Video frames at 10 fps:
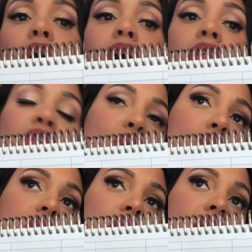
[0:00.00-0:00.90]
a
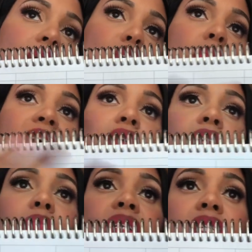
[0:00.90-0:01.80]
Thursday. You may
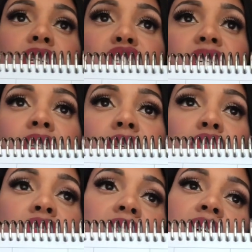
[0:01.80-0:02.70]
only be teaching
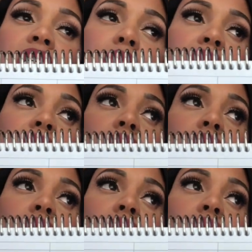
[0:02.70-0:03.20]
social studies Monday,